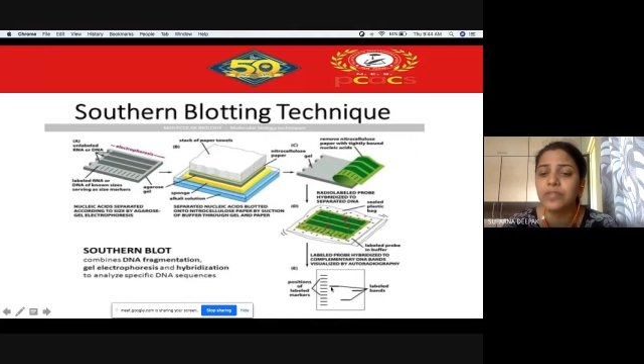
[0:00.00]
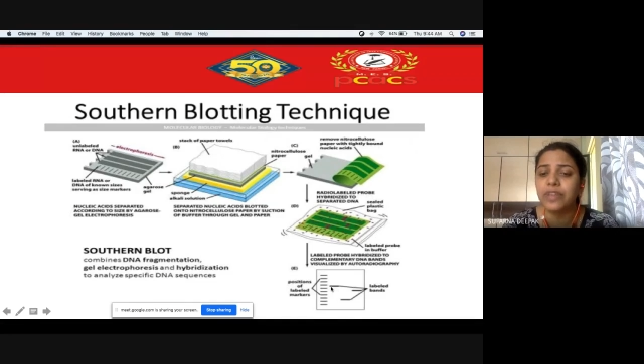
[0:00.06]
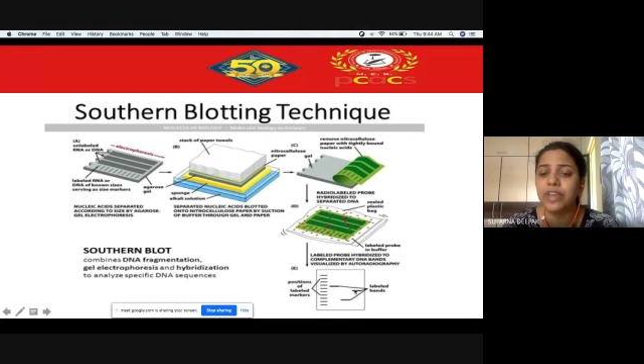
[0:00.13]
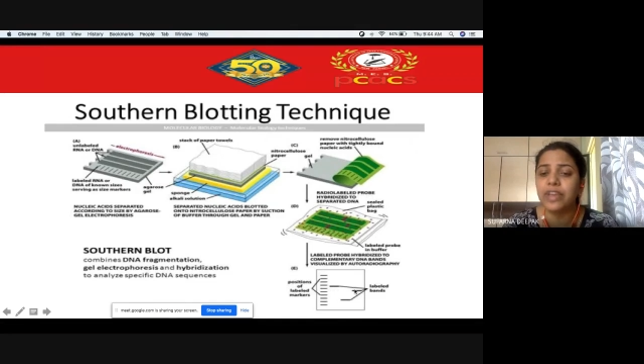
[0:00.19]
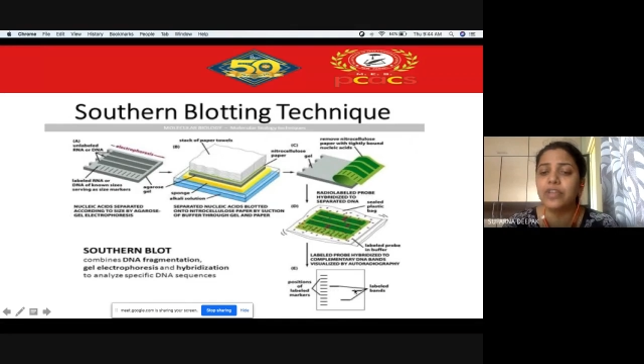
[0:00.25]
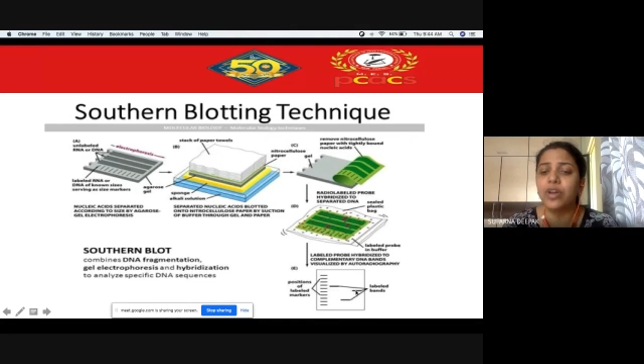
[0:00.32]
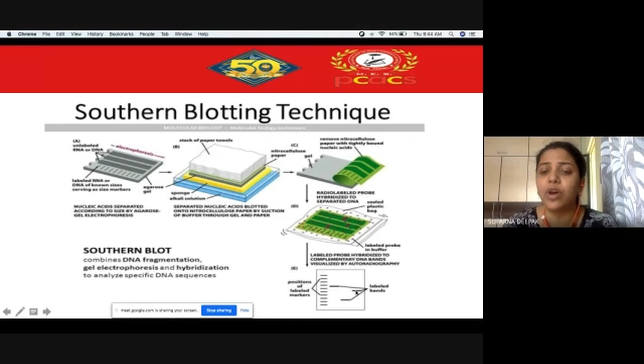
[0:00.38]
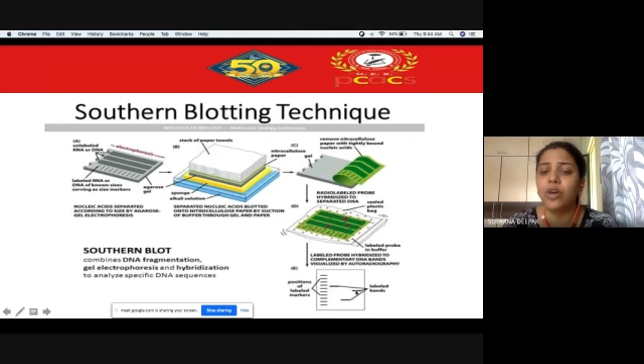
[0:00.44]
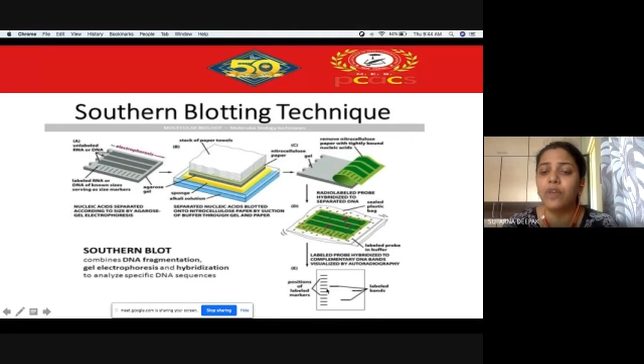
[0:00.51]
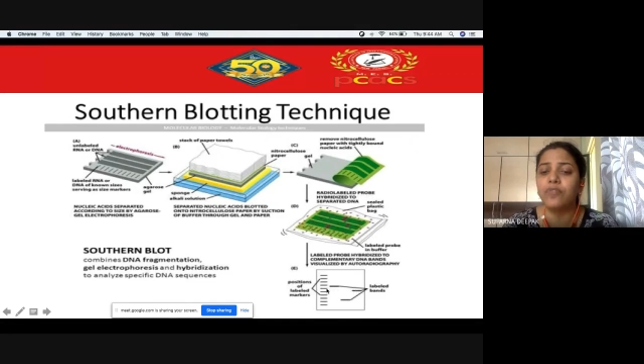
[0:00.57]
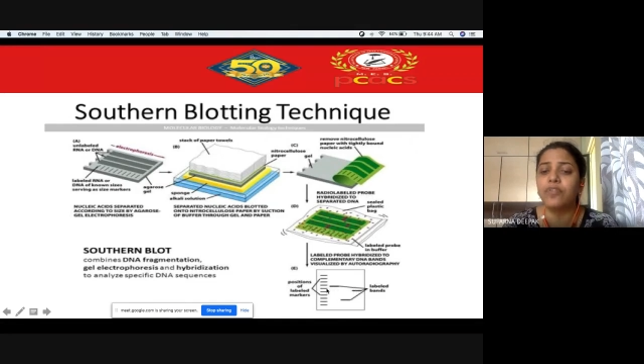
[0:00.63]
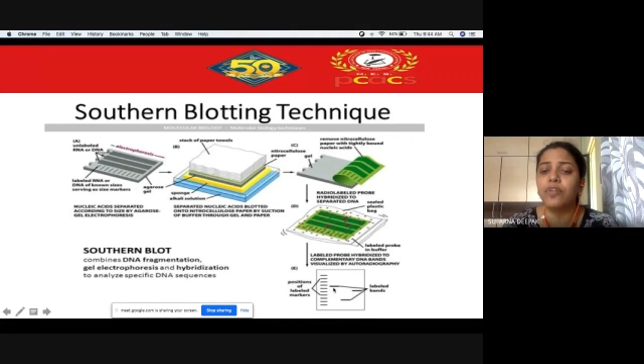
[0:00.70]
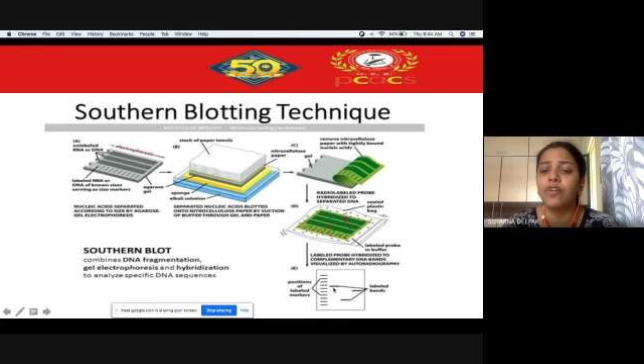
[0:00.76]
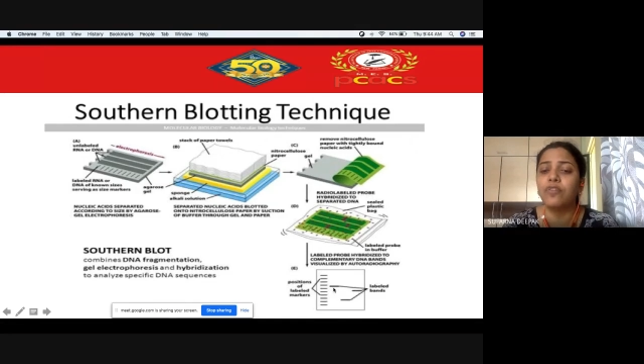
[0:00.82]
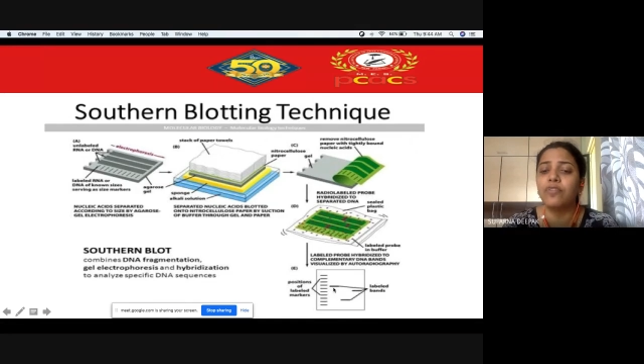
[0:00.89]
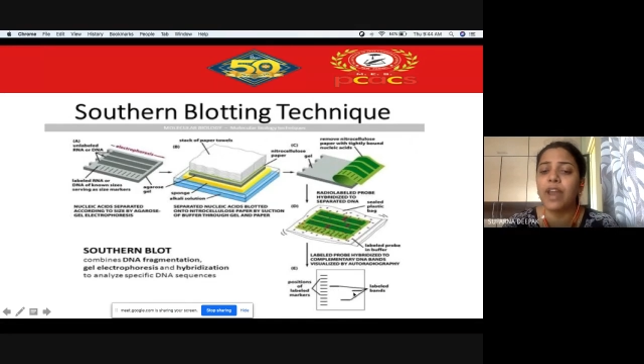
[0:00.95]
weight of
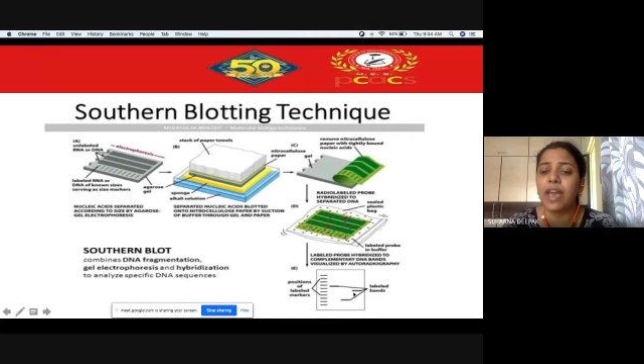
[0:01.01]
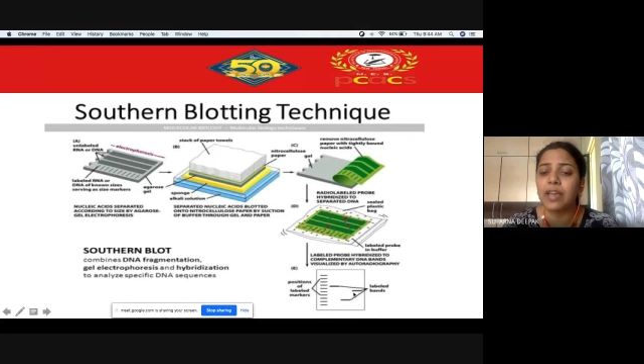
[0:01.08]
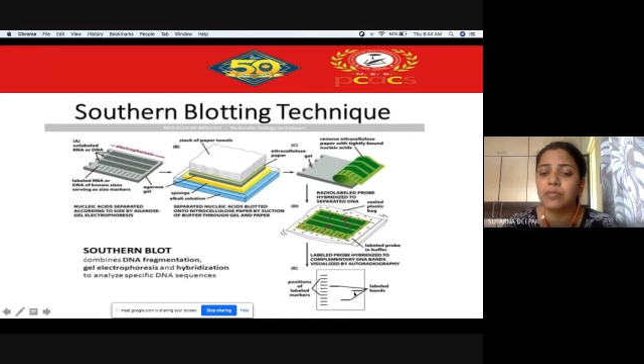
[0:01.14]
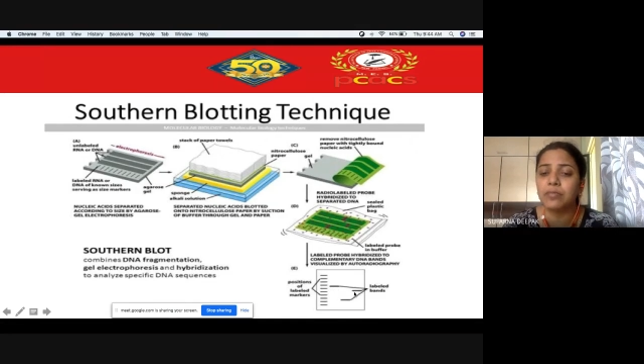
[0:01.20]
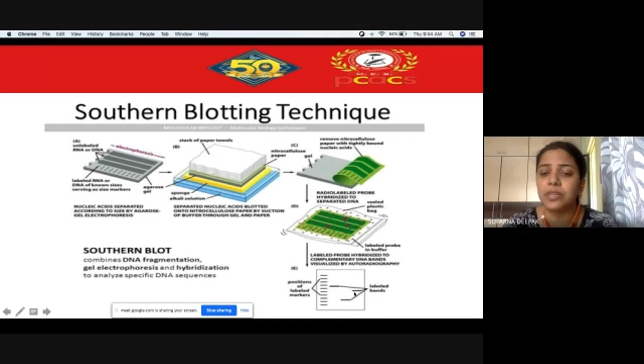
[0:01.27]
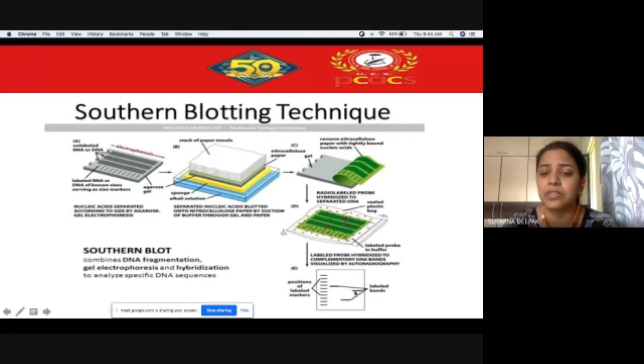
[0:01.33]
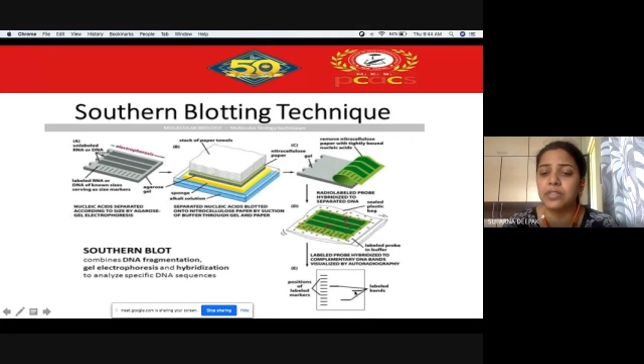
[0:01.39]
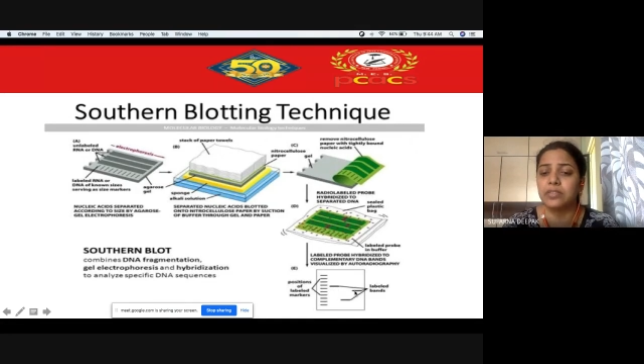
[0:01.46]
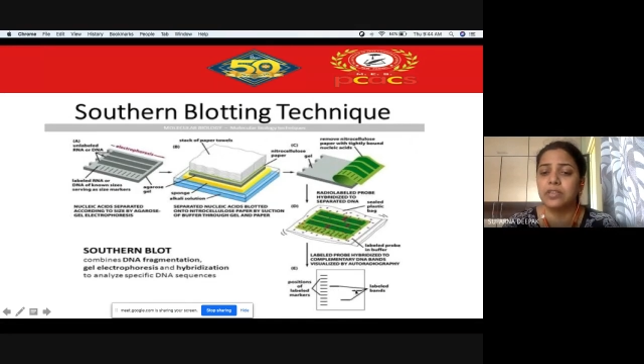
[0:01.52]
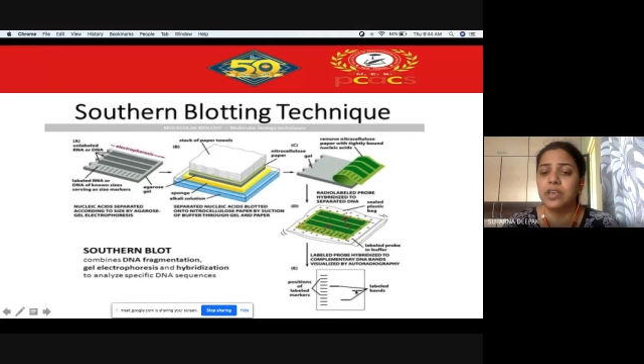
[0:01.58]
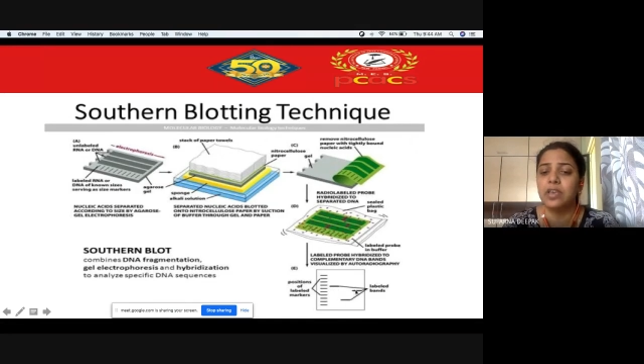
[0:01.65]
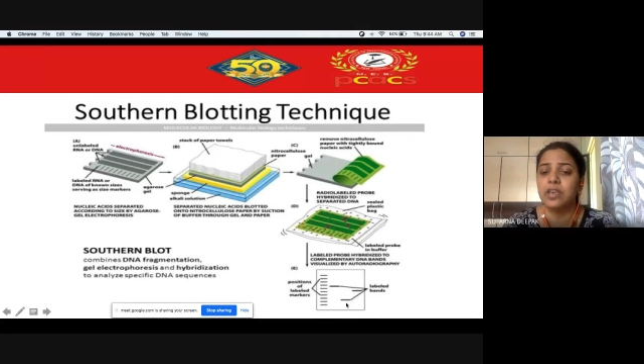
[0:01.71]
your fragments